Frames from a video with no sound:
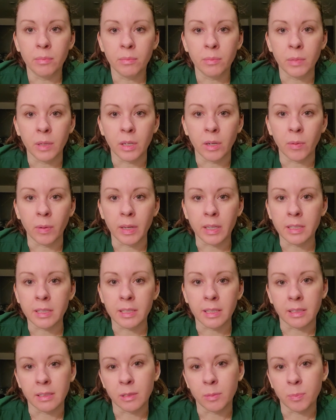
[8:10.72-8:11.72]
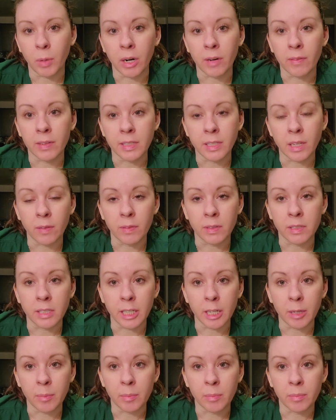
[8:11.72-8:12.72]
you know, it's part of a
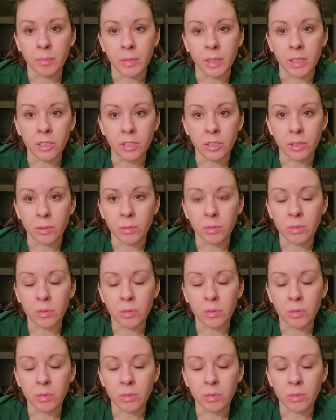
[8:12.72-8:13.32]
self-esteem issue.